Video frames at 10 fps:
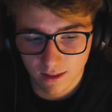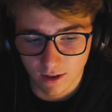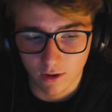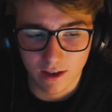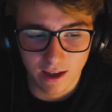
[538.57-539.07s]

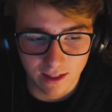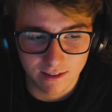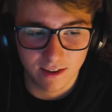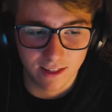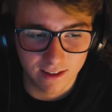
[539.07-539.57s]
Oh yeah,
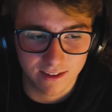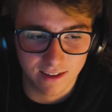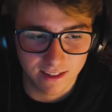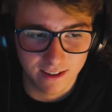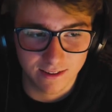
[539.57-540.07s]
that's it.
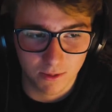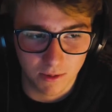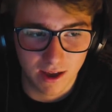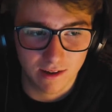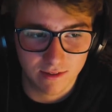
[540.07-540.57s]
That's what
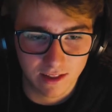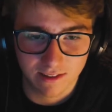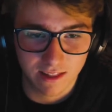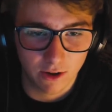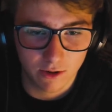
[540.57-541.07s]
we have.
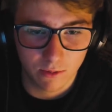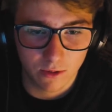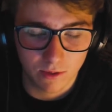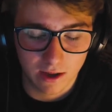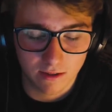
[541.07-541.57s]
That's the only
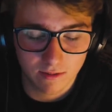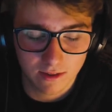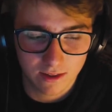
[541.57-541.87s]
one we have.